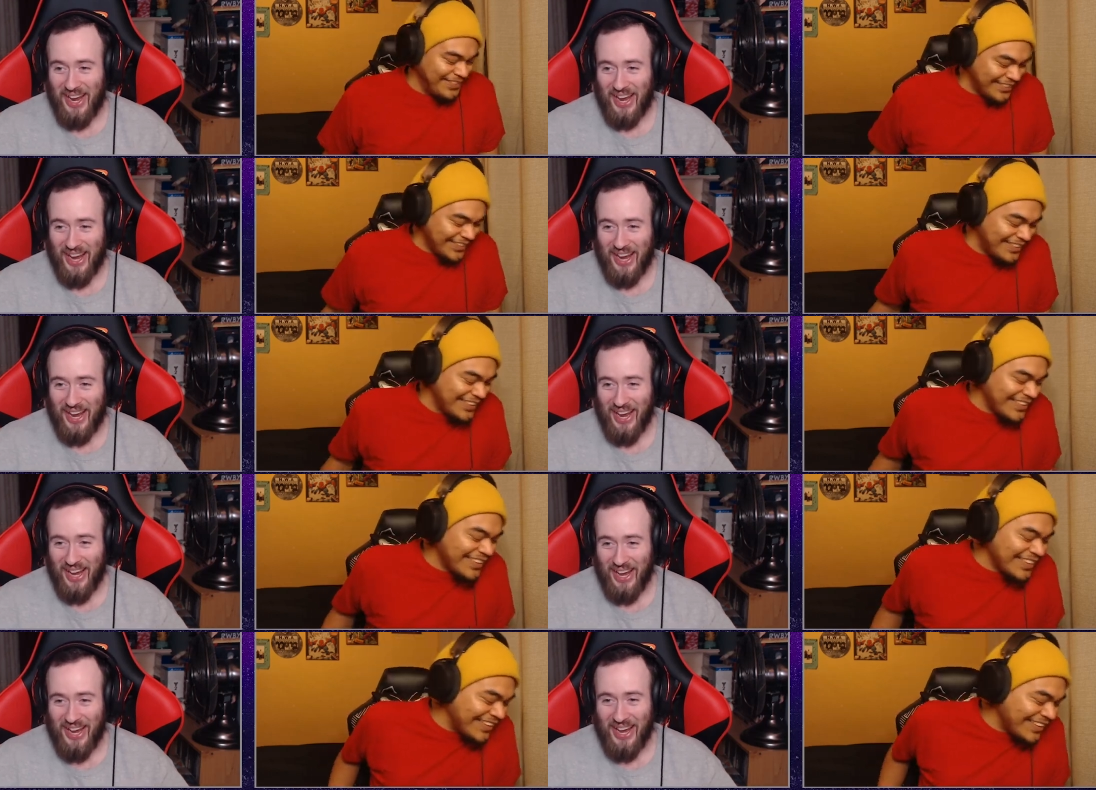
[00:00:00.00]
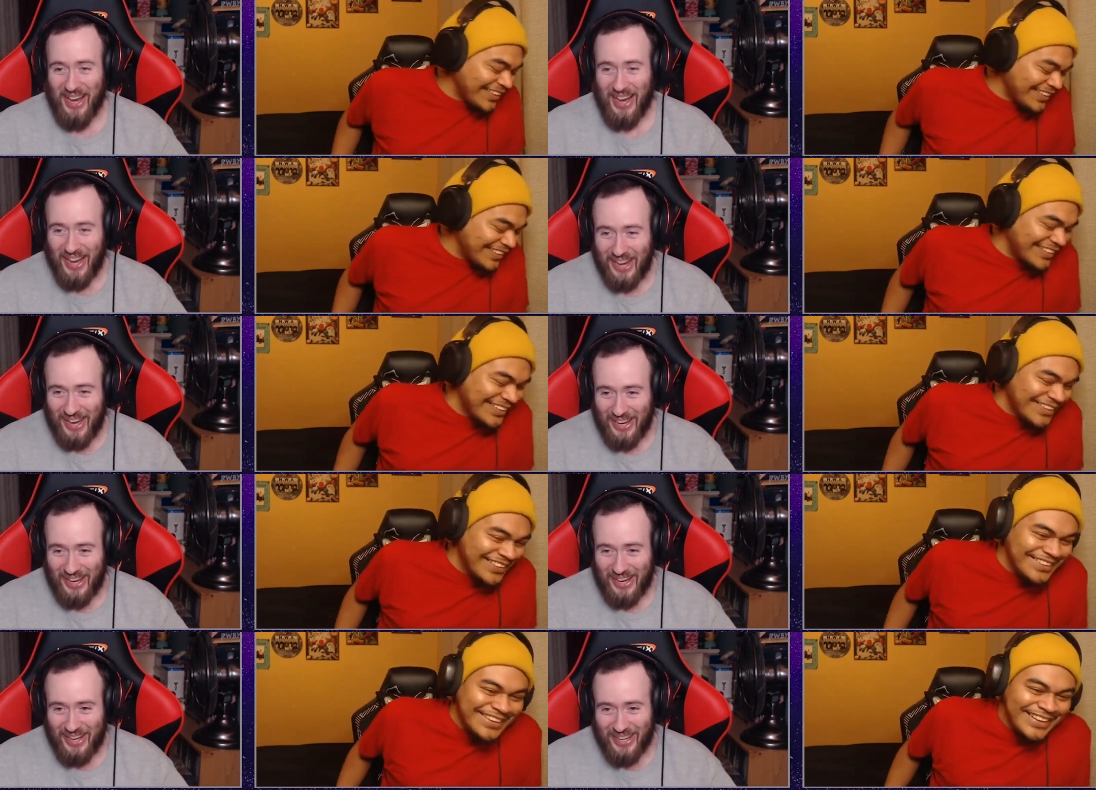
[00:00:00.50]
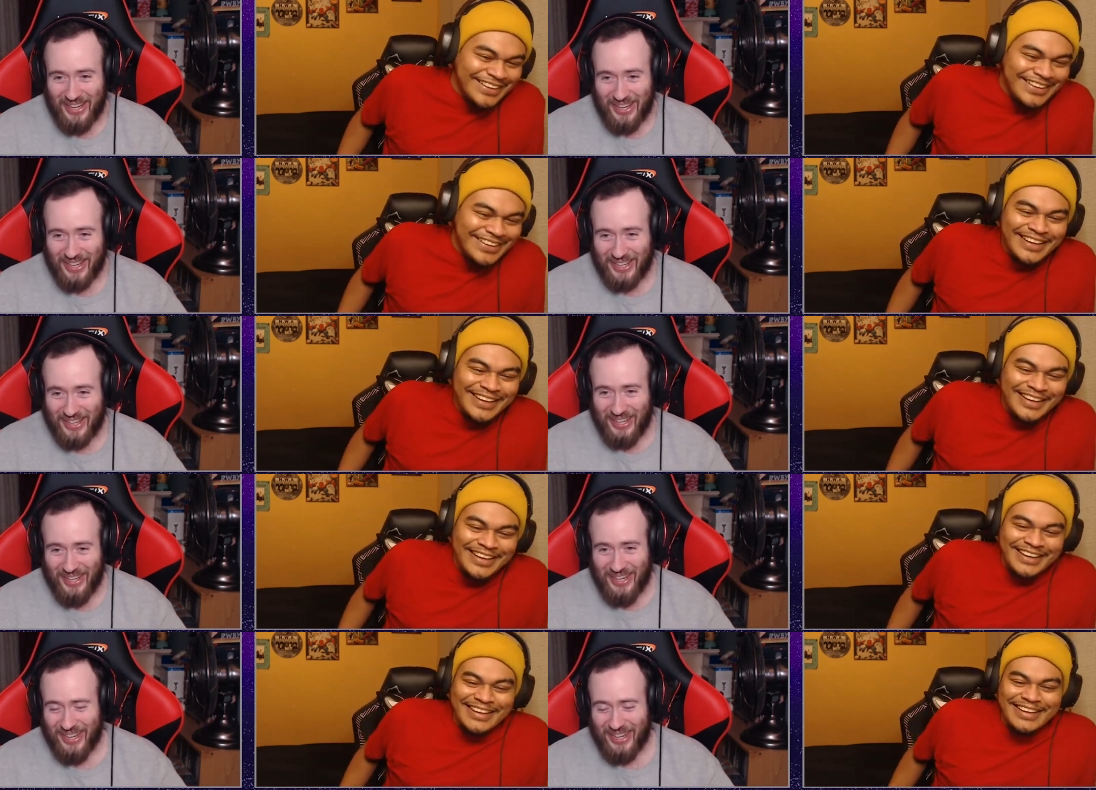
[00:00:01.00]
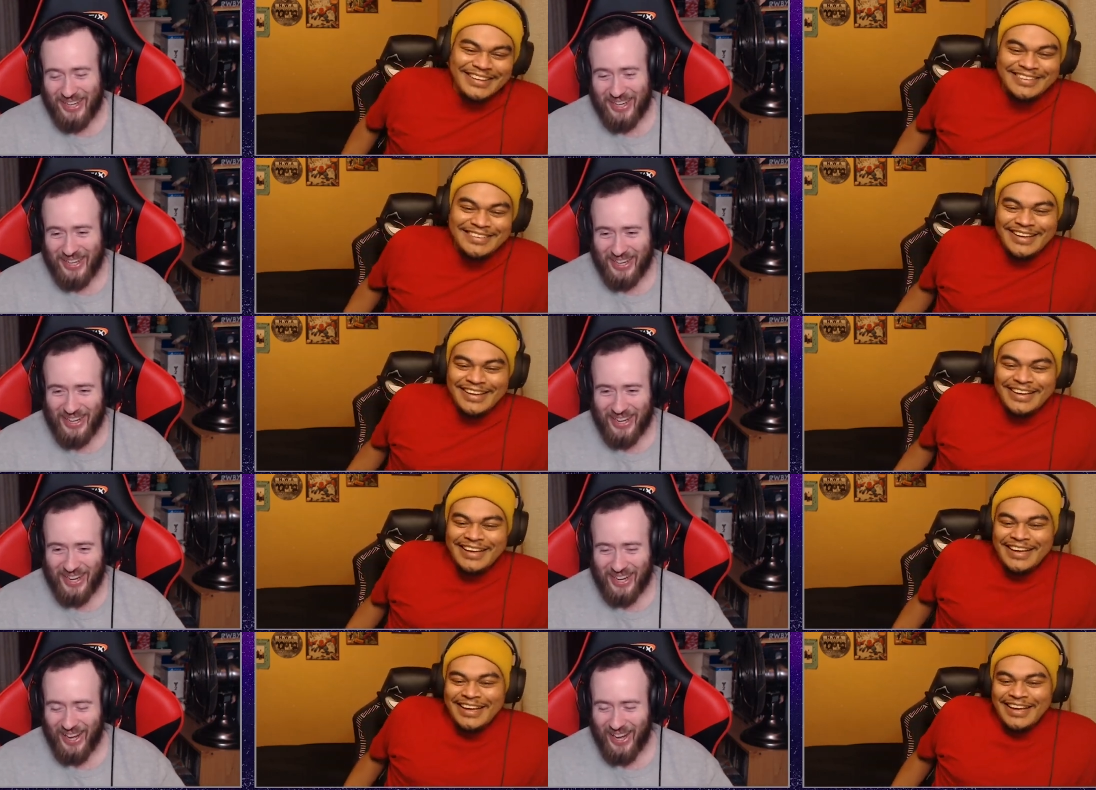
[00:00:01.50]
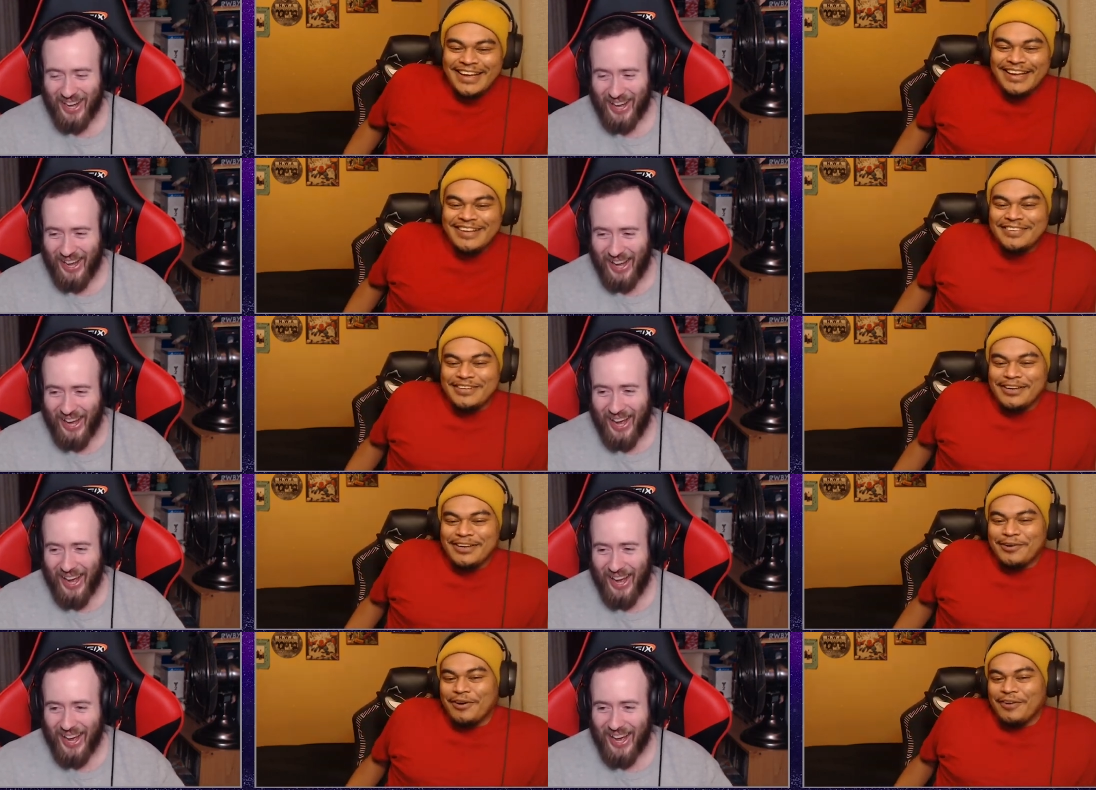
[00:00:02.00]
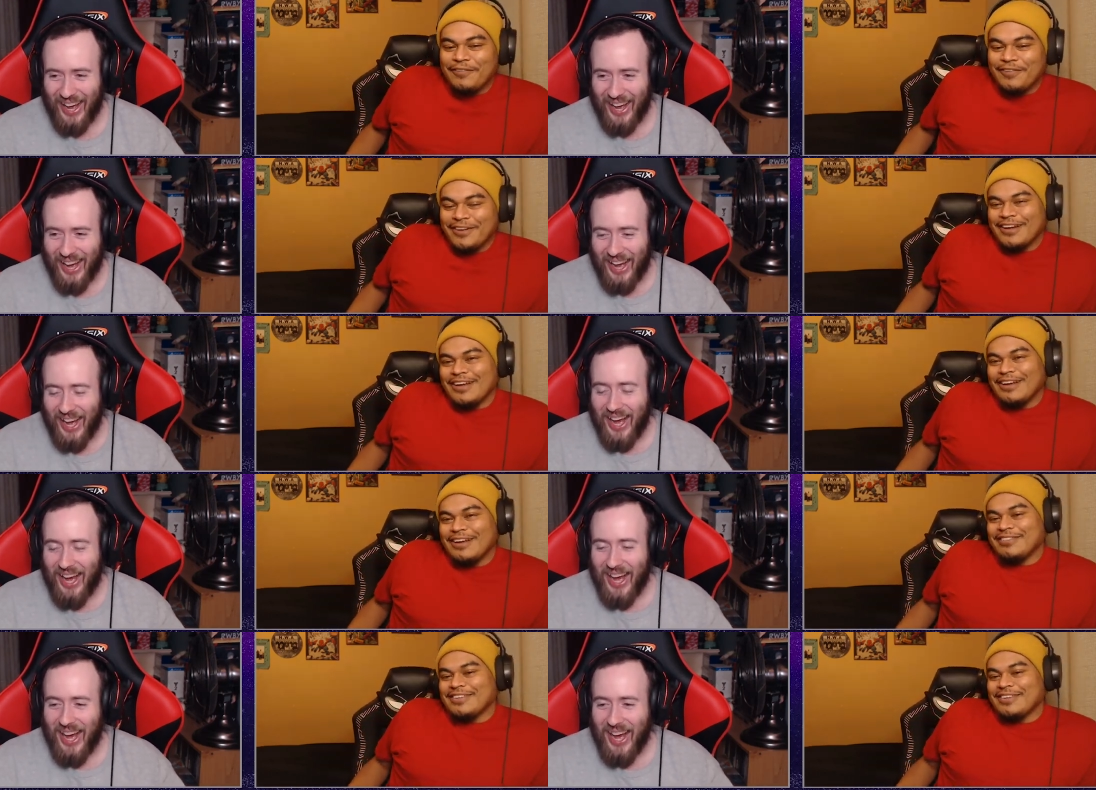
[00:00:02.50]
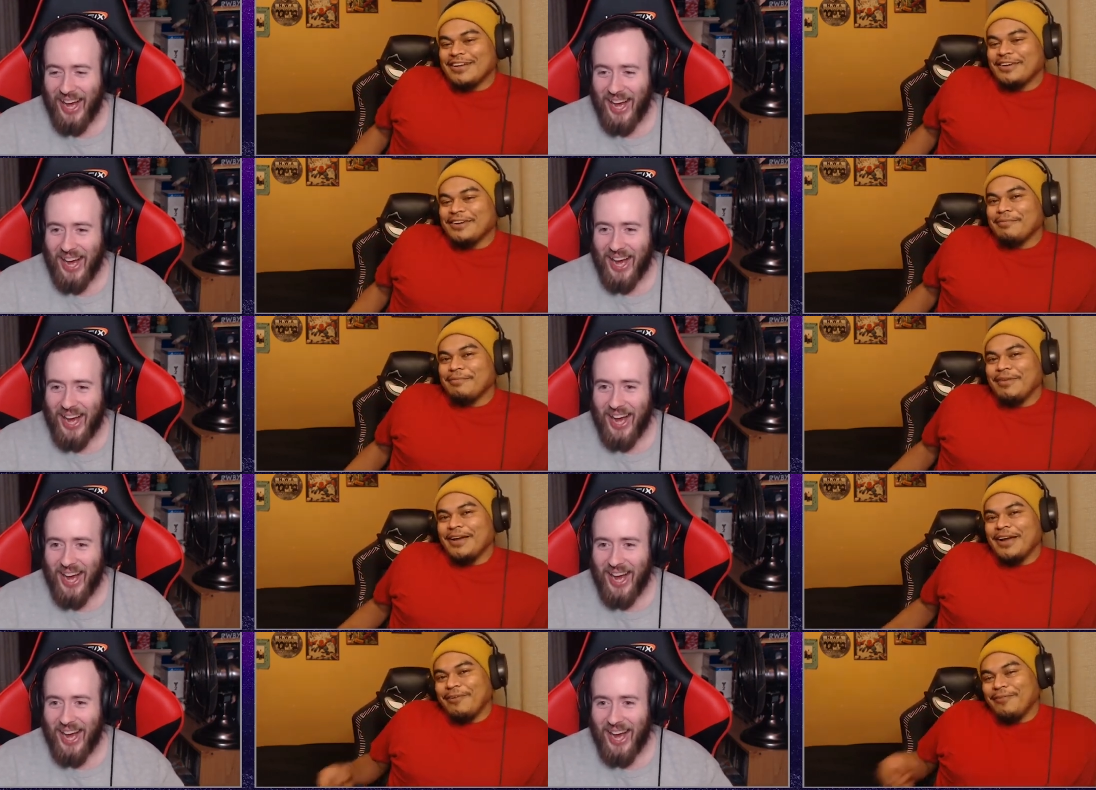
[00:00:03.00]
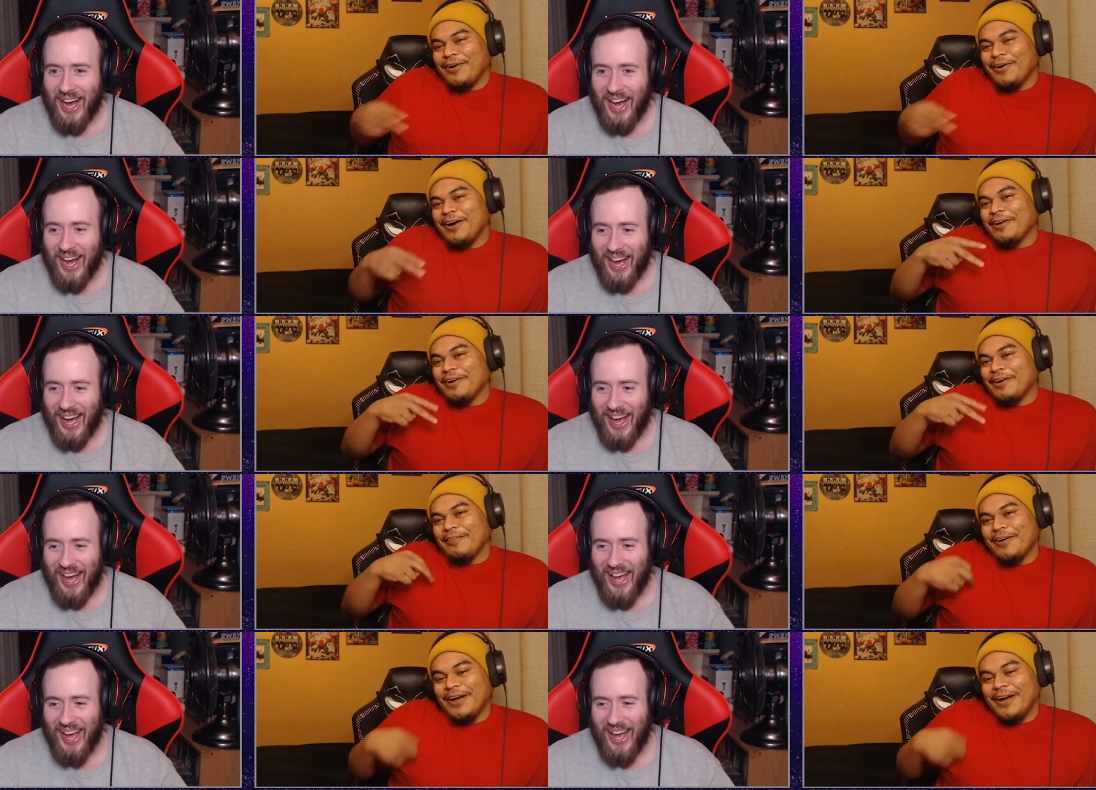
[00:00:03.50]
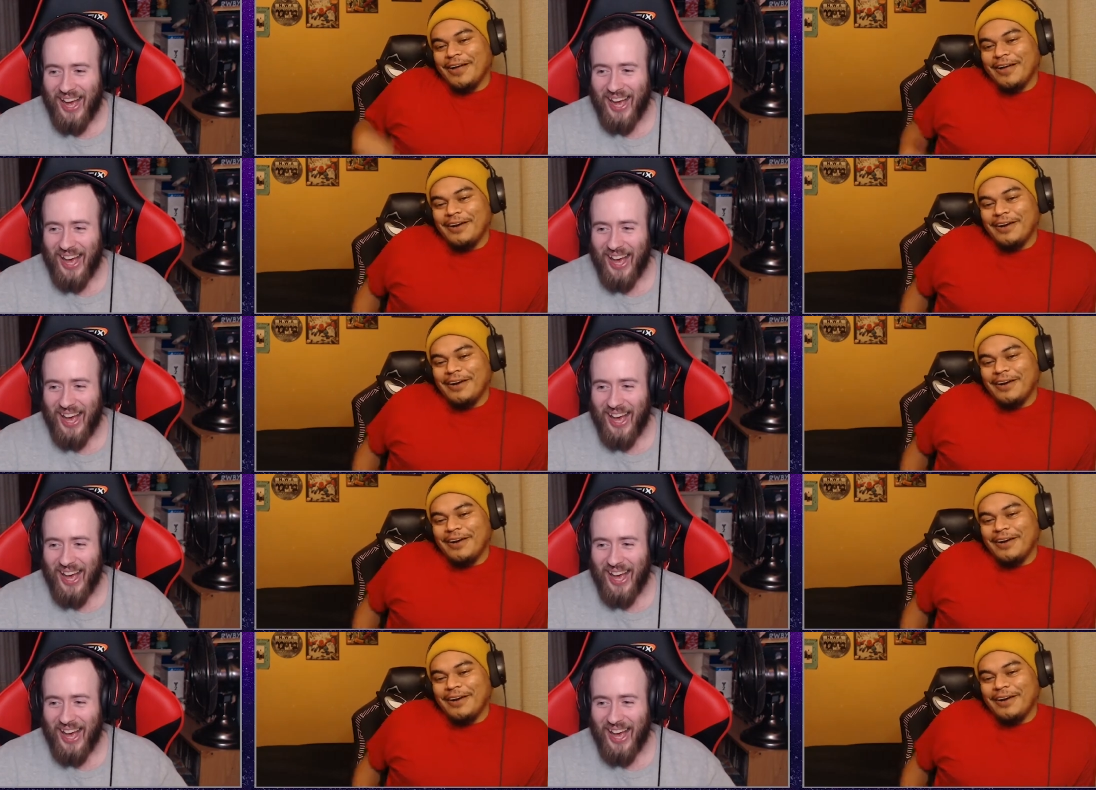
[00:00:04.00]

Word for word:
Speaker 1: it's like it's the equivalent of Slender Man walking around.